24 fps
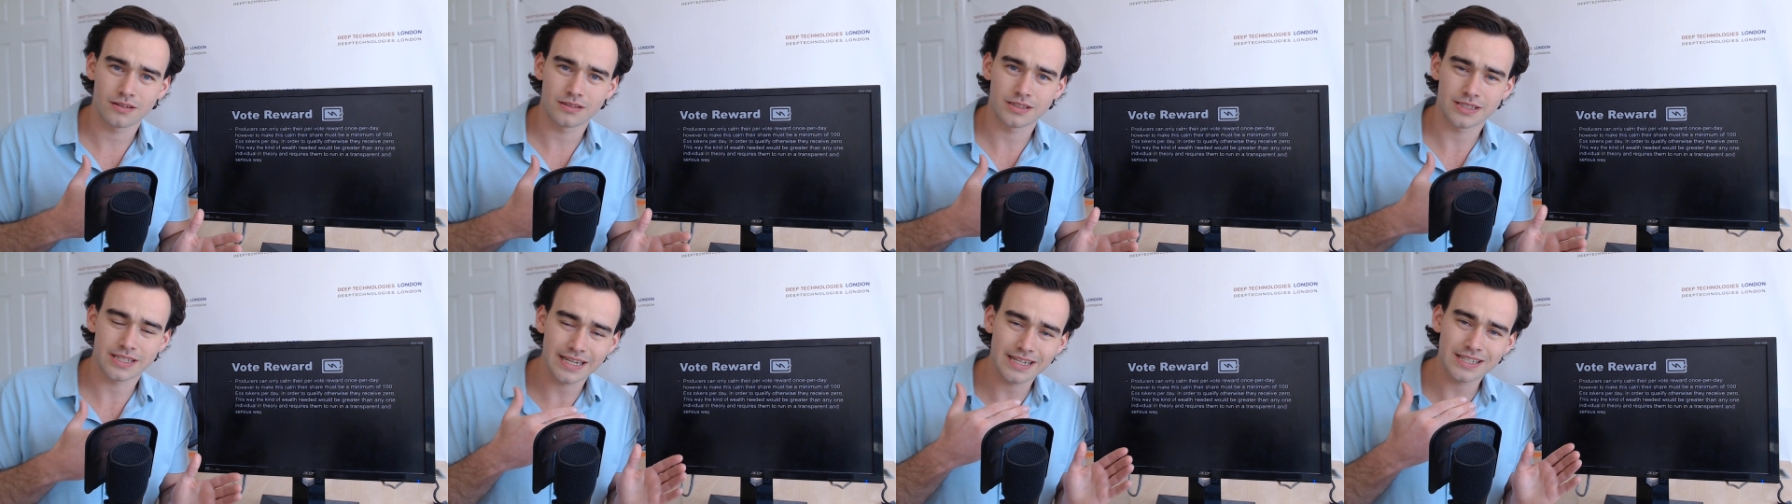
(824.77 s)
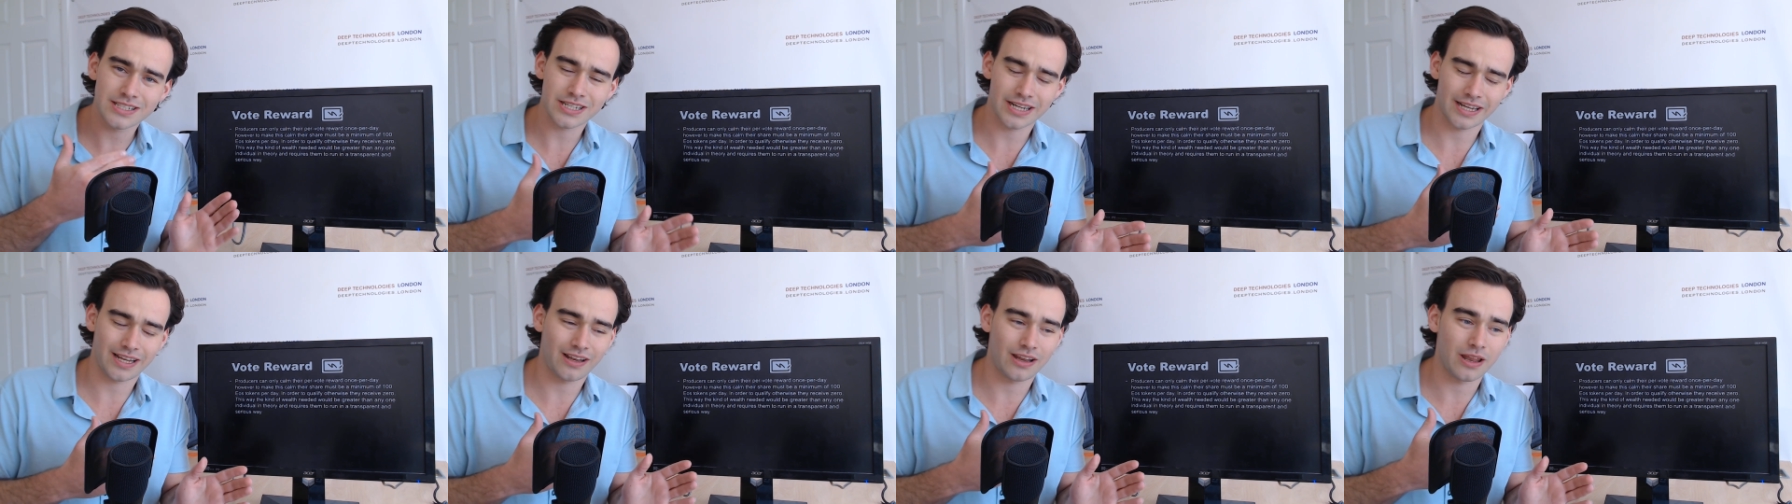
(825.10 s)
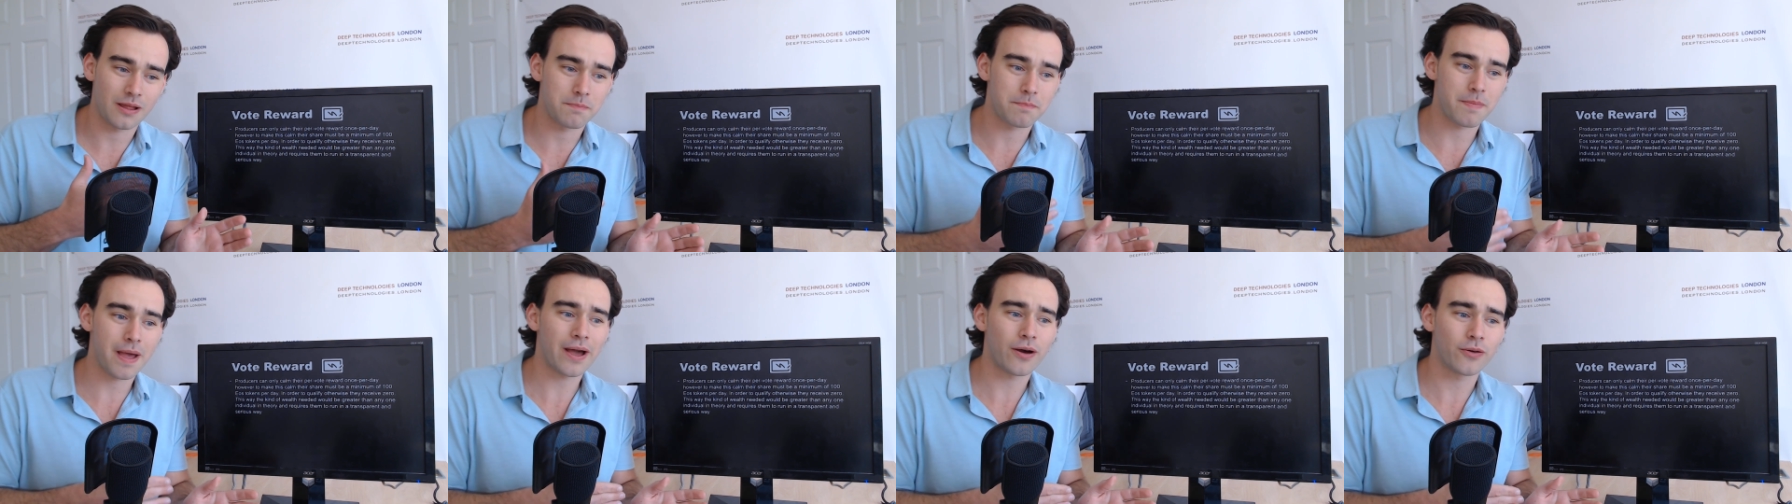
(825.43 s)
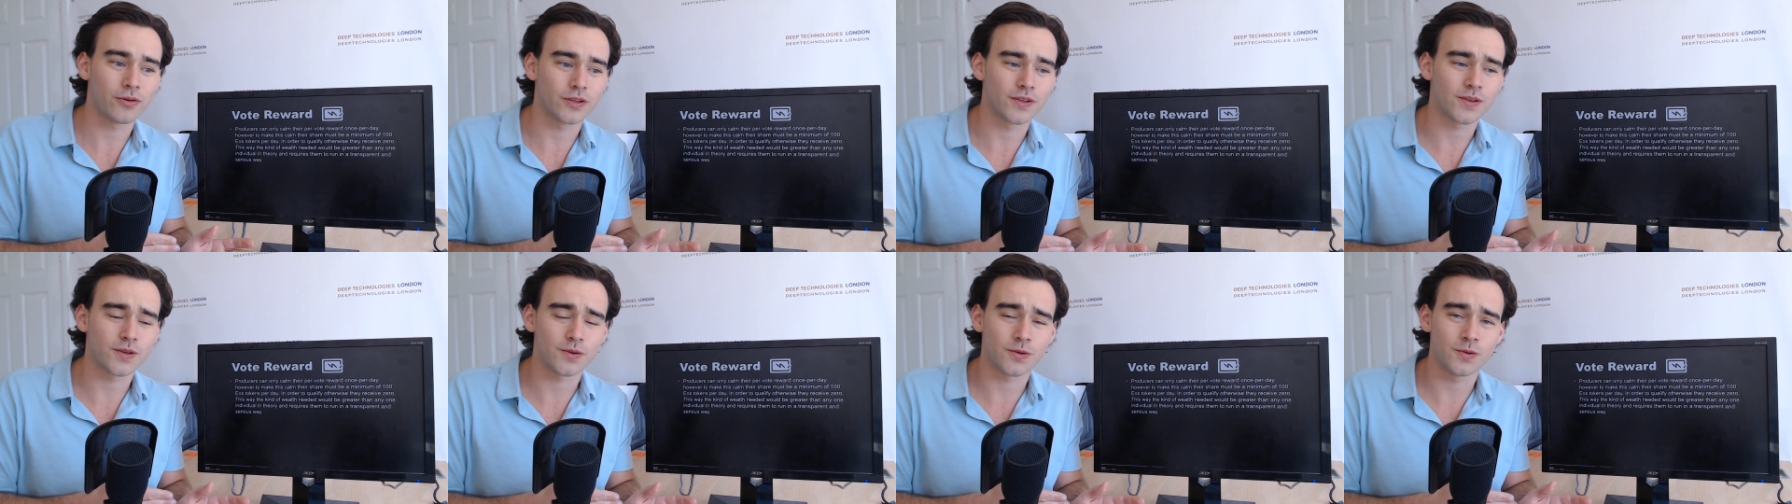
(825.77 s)
detail
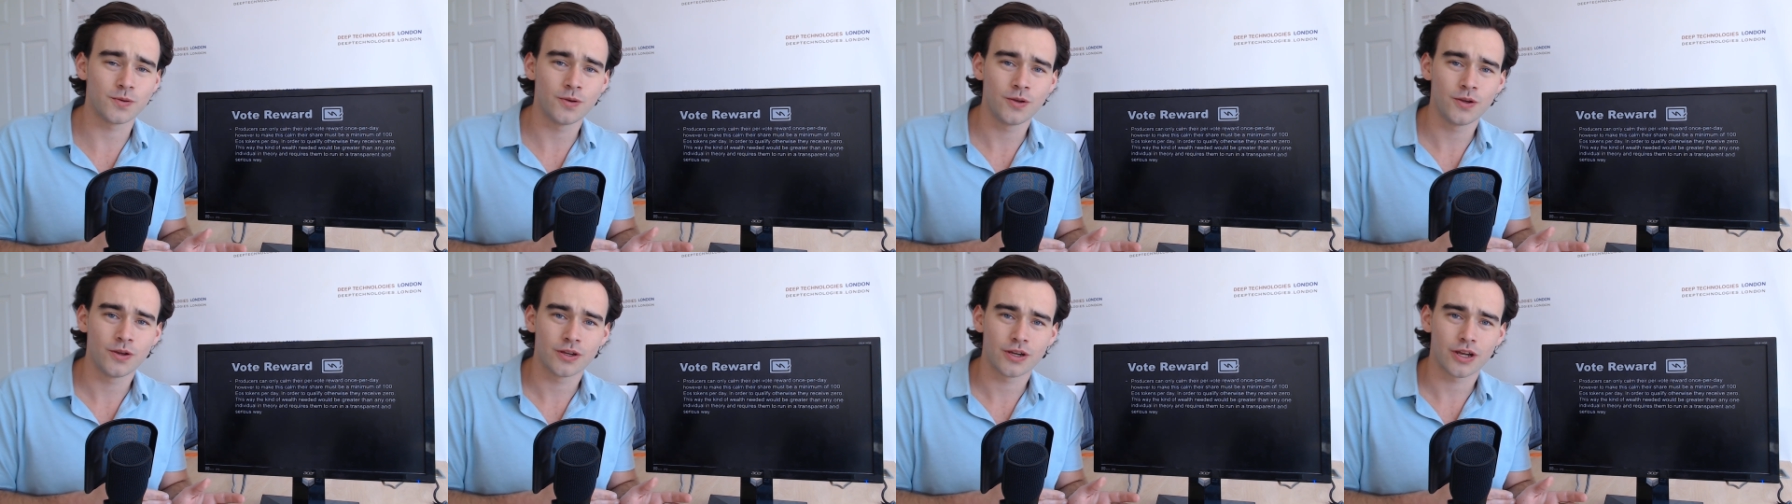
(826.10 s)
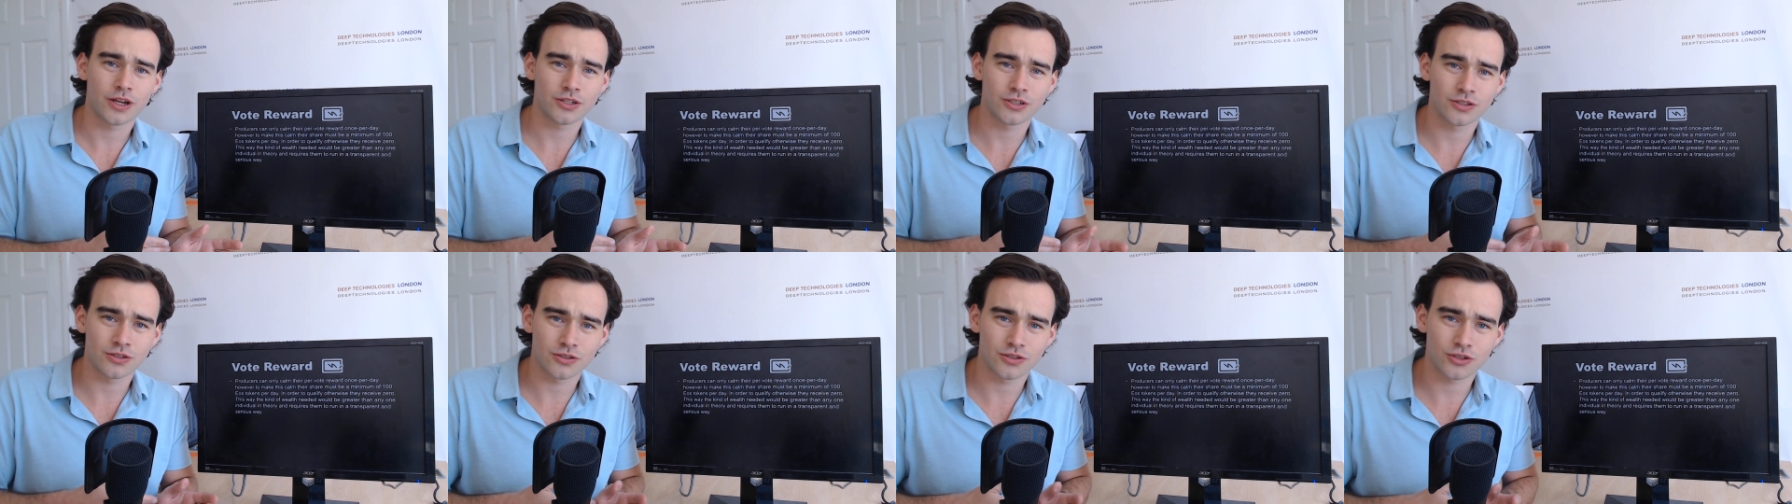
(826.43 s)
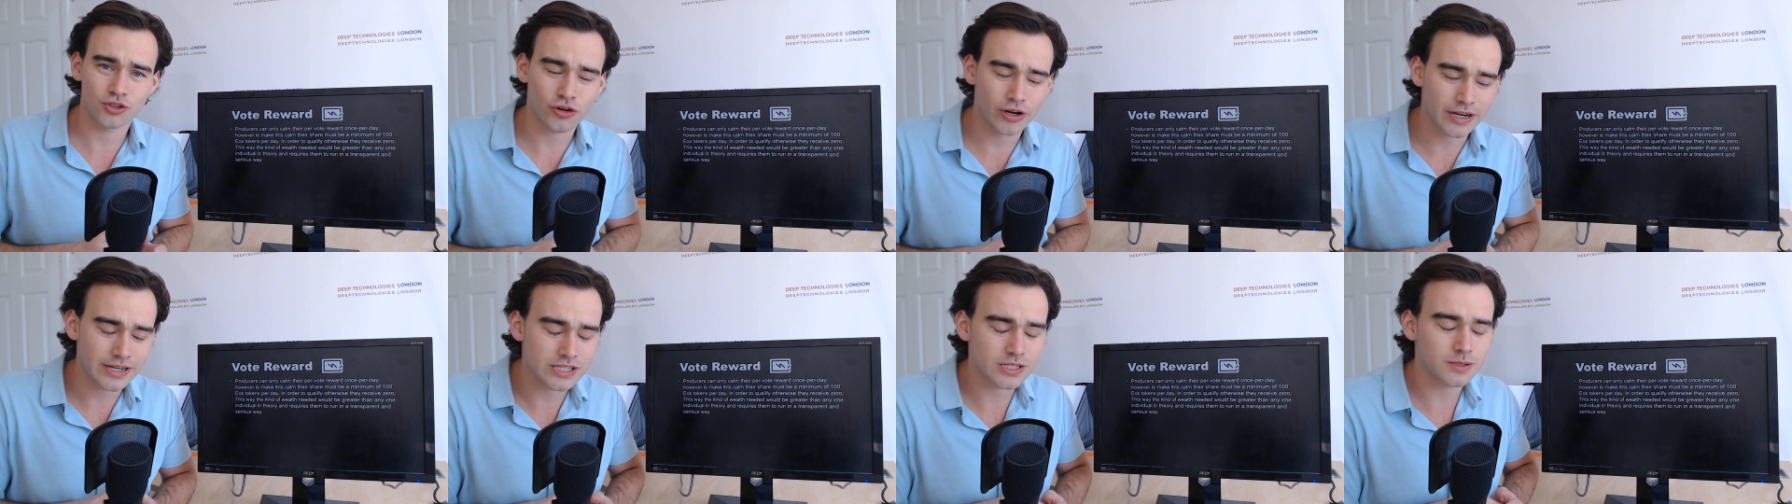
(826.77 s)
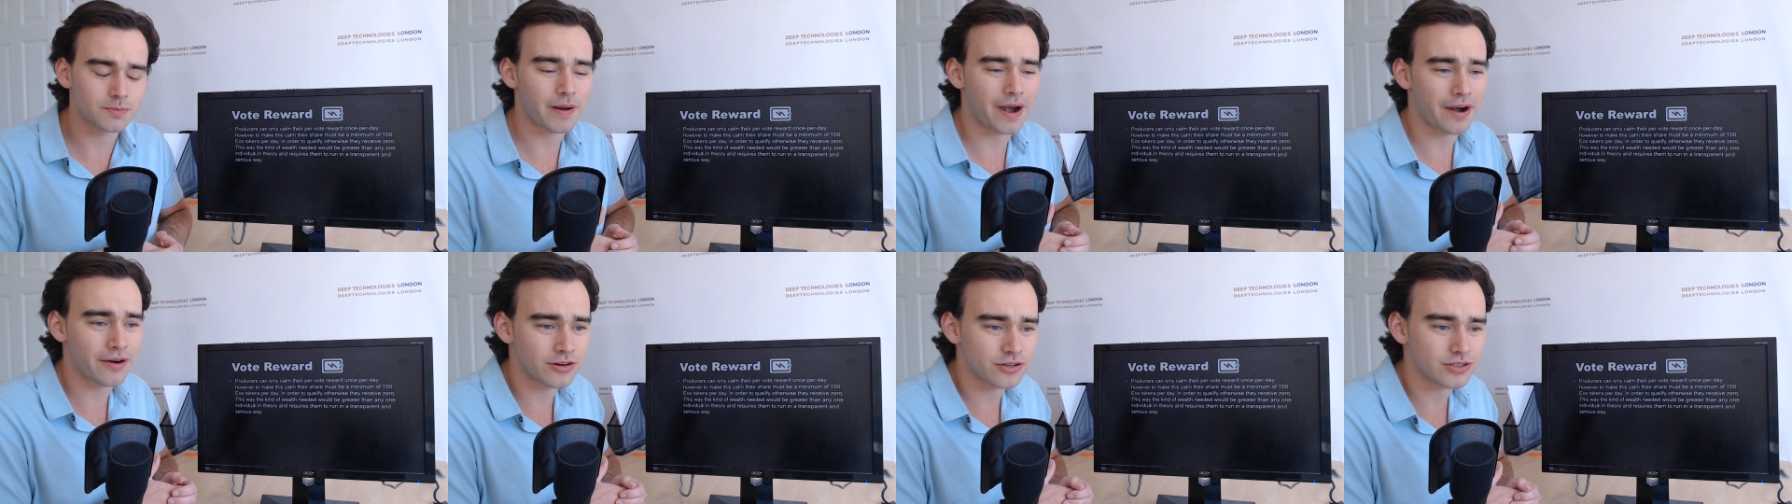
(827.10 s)
about you and
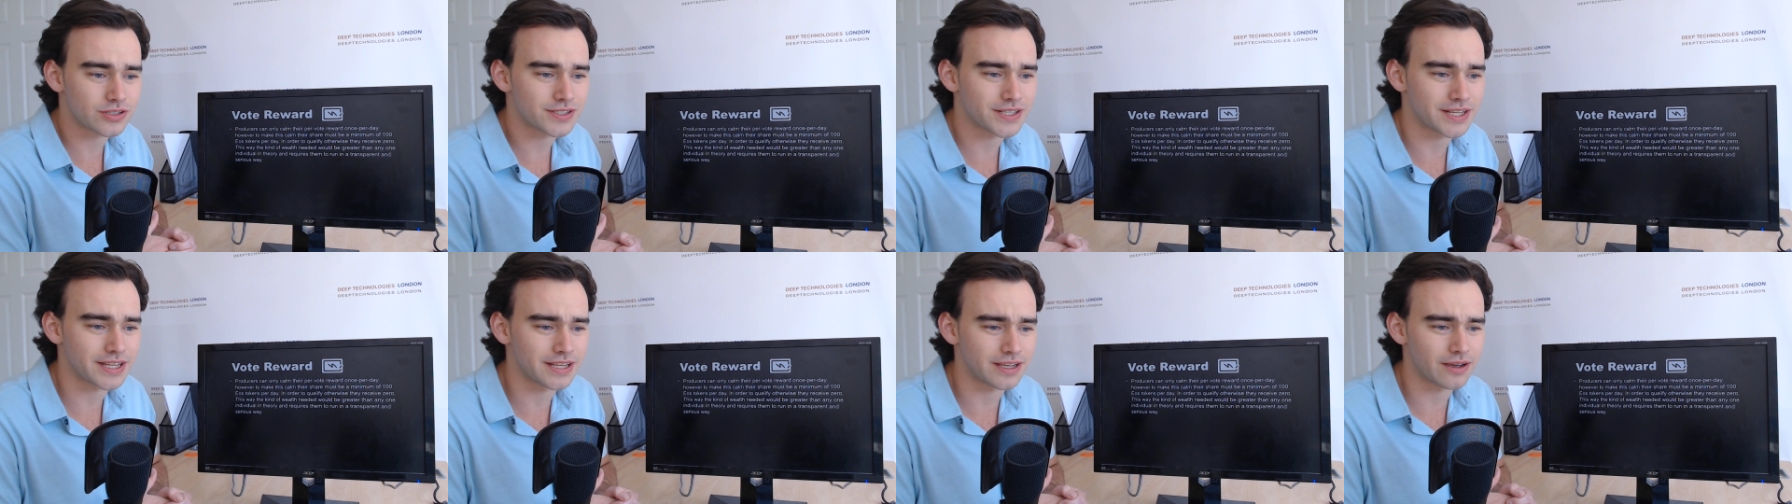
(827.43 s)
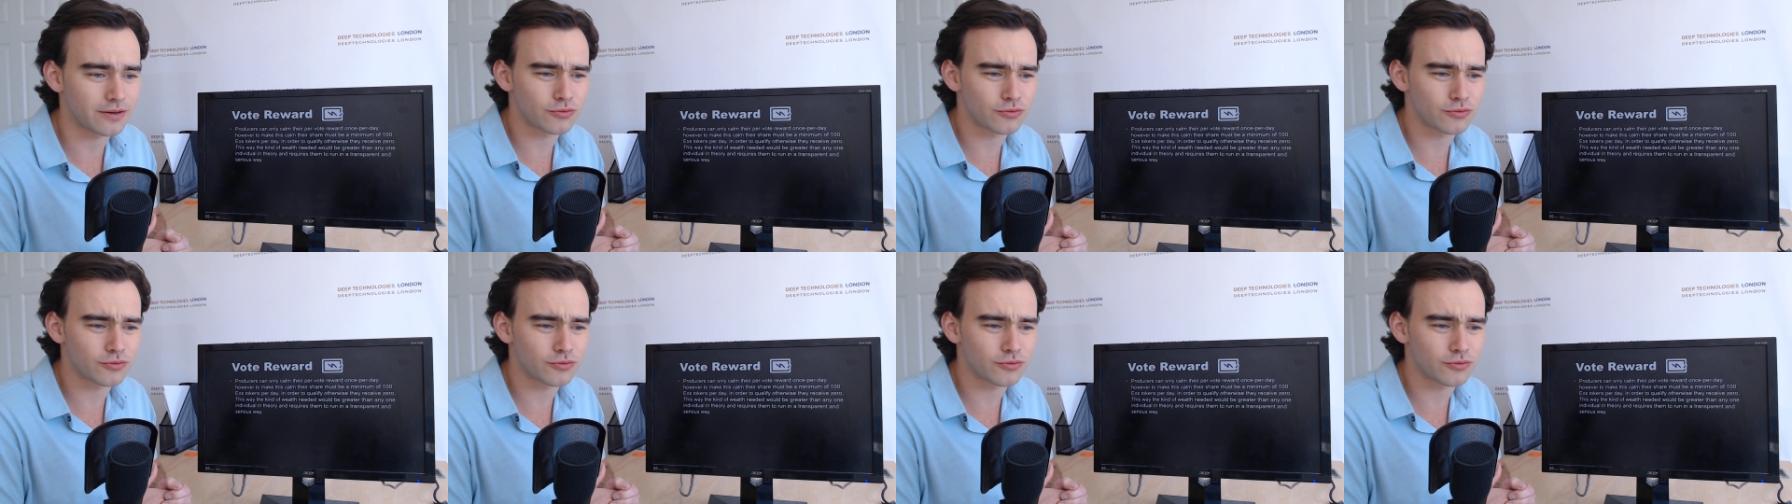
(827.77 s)
transparency.